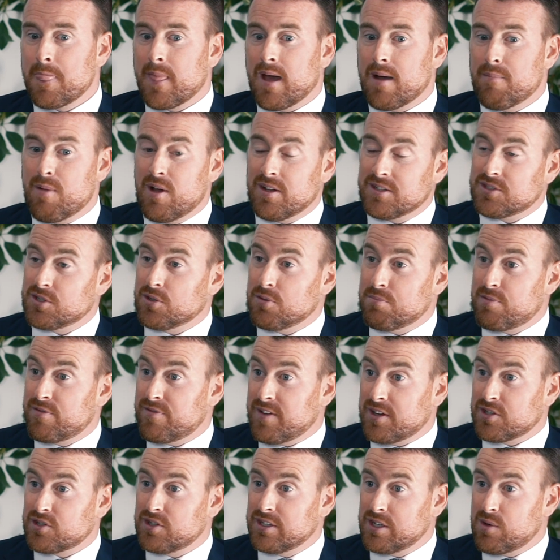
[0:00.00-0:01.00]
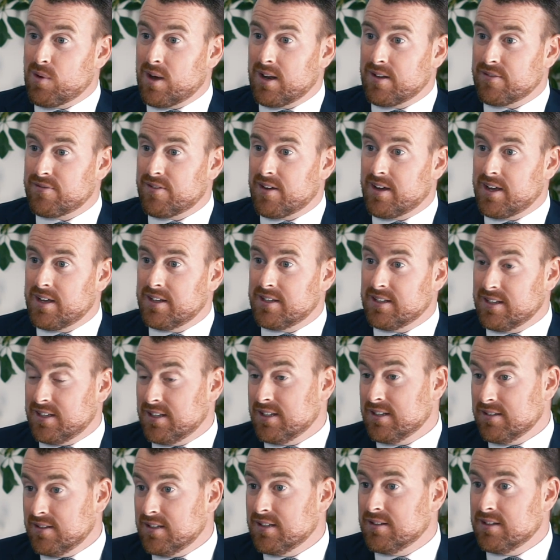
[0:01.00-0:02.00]
I'm also professionally qualified
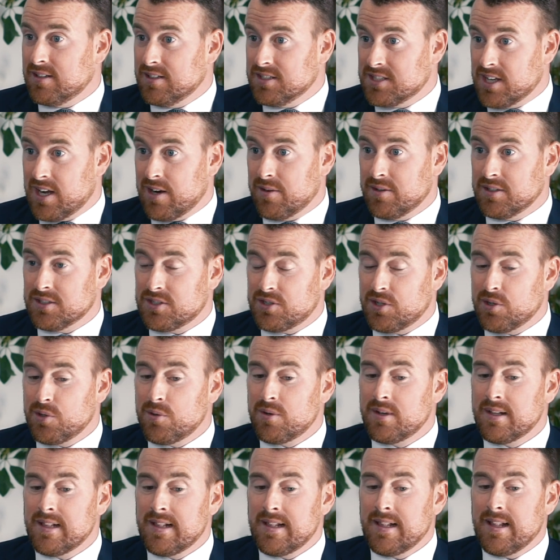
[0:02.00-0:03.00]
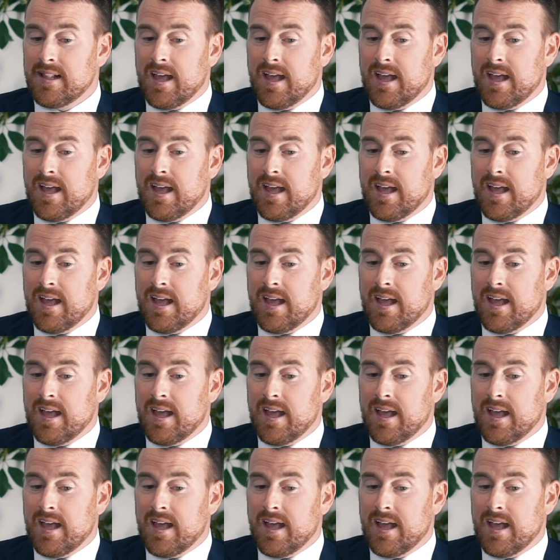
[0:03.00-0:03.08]
in these areas too.